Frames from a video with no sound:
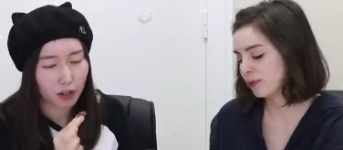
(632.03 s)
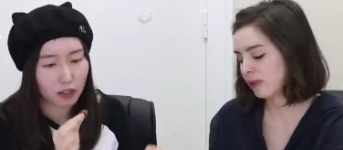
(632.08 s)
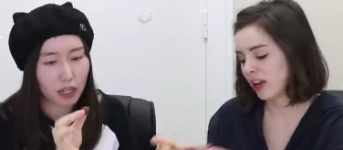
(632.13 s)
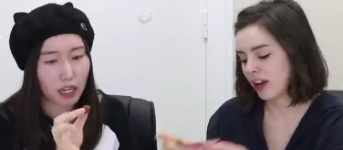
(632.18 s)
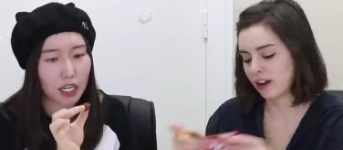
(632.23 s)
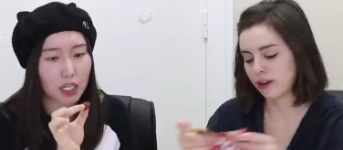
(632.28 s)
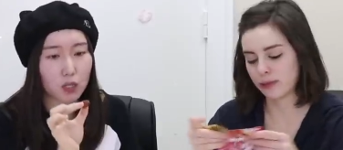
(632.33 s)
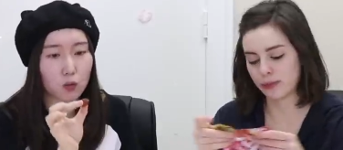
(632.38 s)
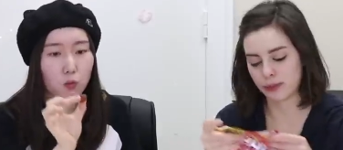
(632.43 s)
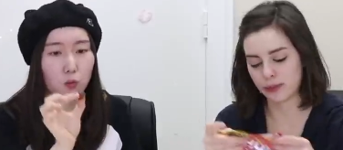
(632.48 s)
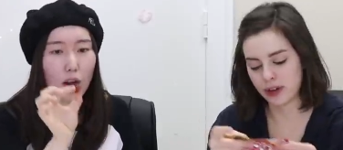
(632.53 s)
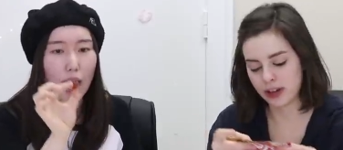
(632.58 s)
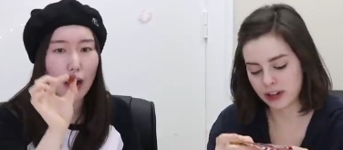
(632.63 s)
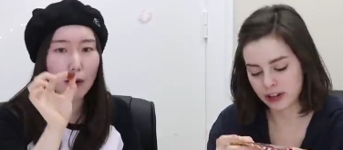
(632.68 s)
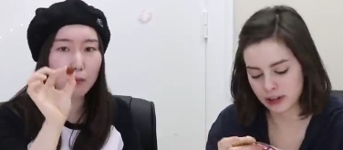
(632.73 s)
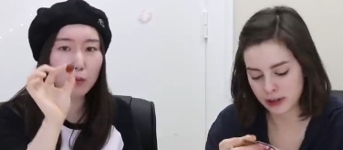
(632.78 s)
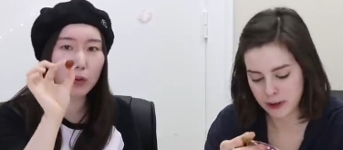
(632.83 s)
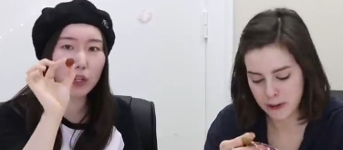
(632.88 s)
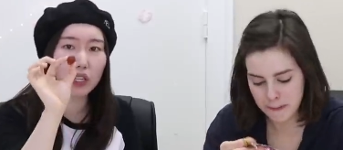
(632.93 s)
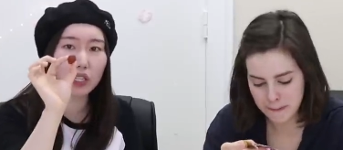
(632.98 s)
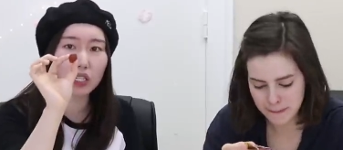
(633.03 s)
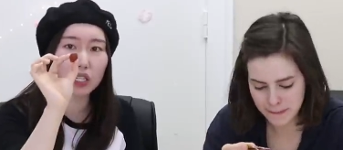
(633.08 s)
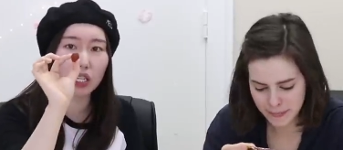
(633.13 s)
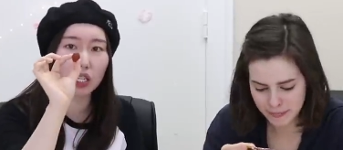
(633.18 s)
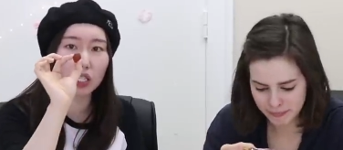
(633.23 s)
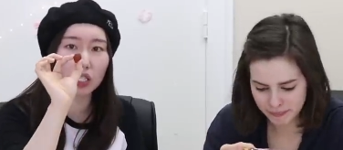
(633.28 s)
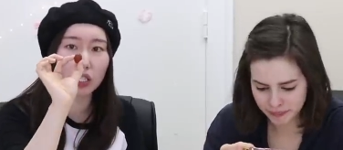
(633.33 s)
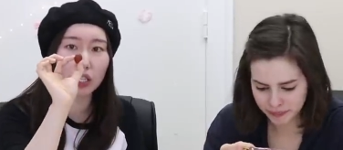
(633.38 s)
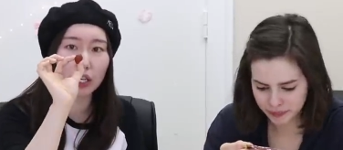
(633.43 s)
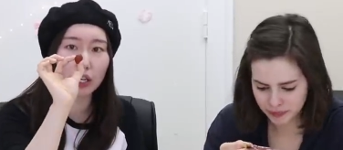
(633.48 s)
Speaker 1: like it's wrapped real. with this
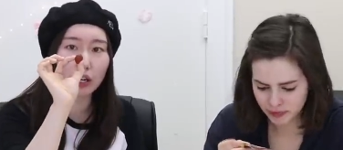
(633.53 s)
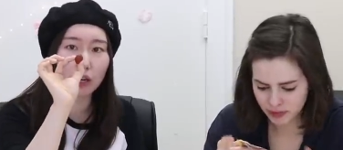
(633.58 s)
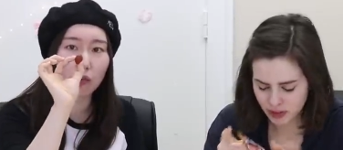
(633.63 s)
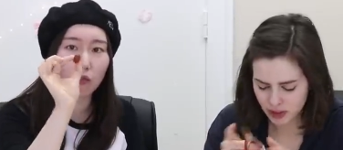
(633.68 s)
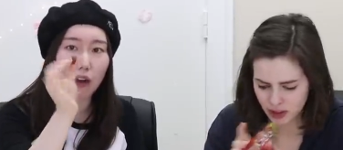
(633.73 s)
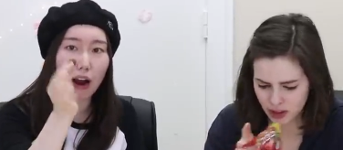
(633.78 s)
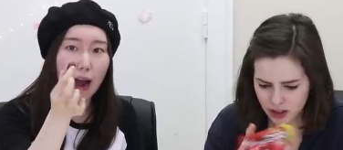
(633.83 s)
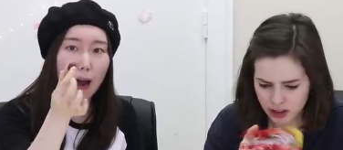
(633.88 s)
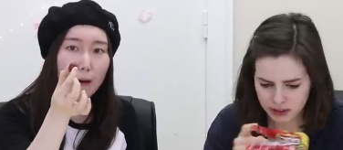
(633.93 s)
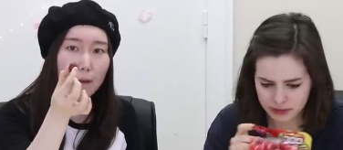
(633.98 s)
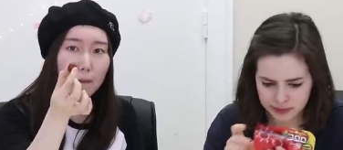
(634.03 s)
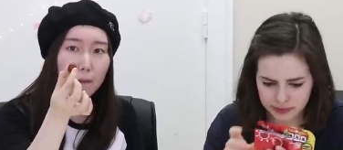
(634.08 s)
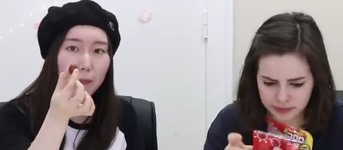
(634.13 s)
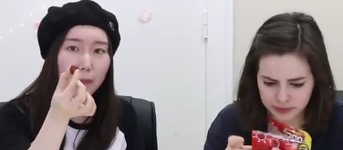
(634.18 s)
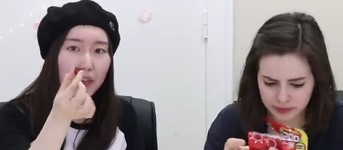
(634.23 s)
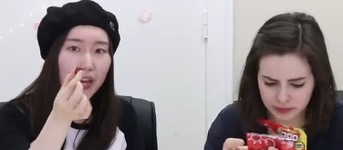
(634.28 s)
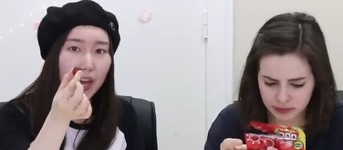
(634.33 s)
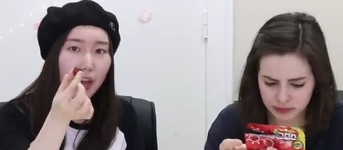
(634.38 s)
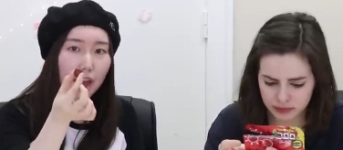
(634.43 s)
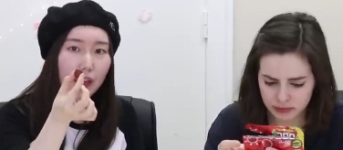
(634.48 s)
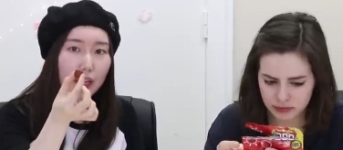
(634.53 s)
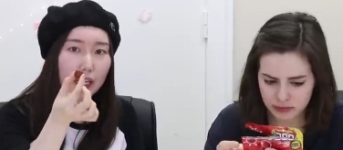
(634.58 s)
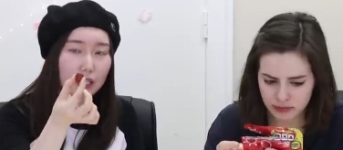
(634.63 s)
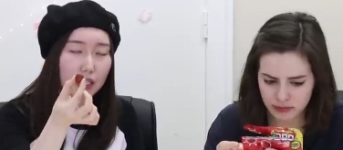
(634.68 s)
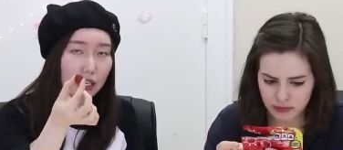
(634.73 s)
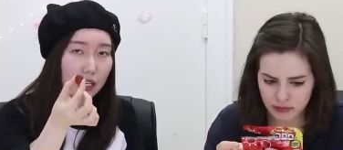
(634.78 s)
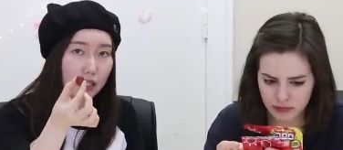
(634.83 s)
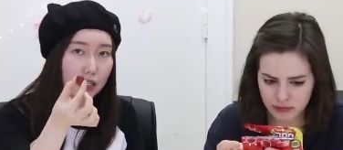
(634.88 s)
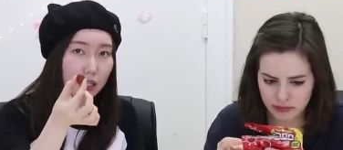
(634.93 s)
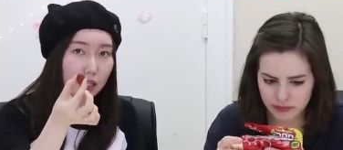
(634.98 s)
clear wrap thing that
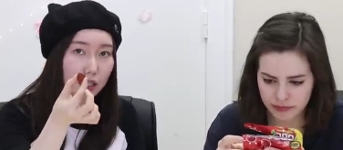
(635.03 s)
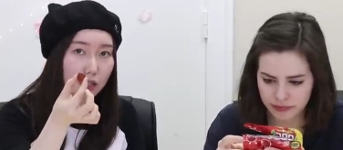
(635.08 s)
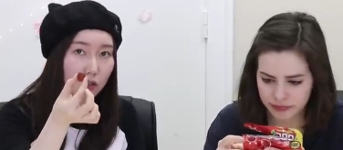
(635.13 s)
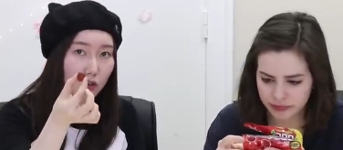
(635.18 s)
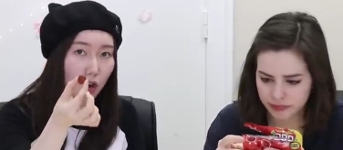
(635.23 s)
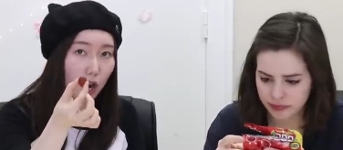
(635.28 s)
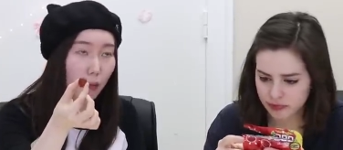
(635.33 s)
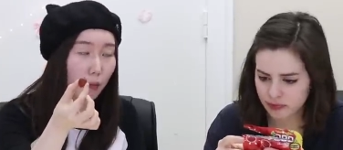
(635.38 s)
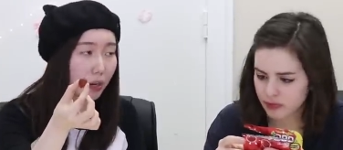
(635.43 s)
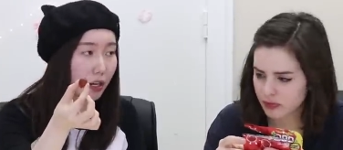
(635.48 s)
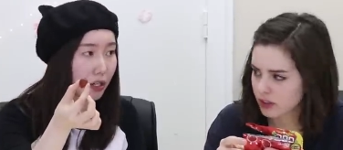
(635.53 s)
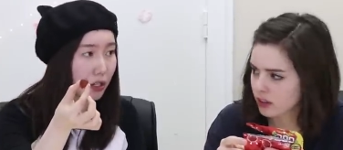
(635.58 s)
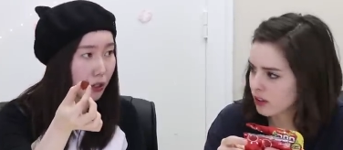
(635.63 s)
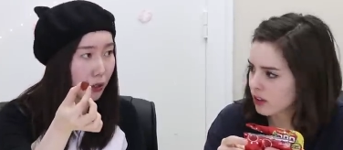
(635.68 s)
tastes like strawberry